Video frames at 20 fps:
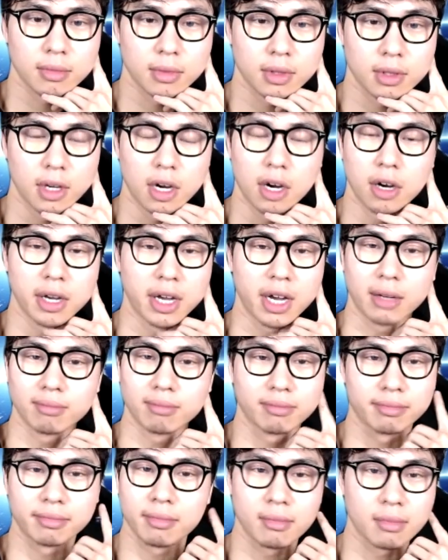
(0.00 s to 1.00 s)
Oh yeah.
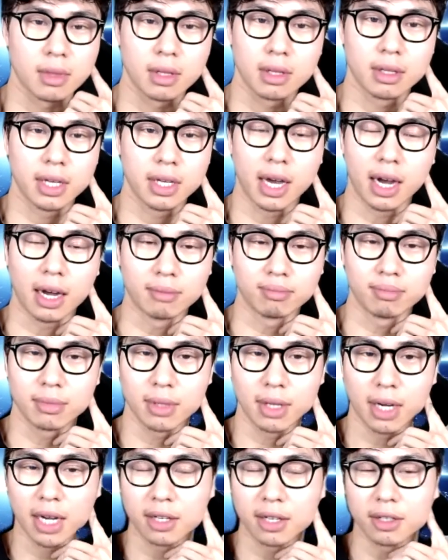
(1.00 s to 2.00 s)
Yeah,
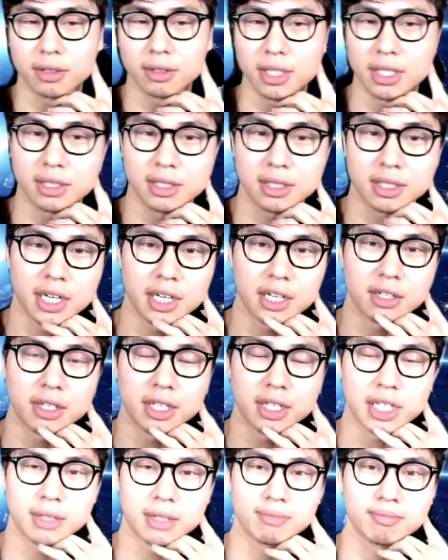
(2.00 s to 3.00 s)
I don't eat
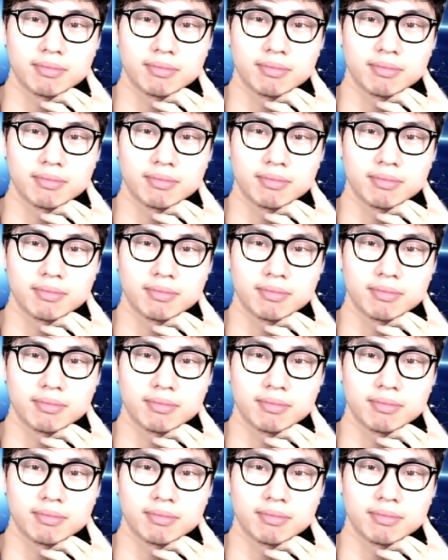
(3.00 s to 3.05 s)
dairy,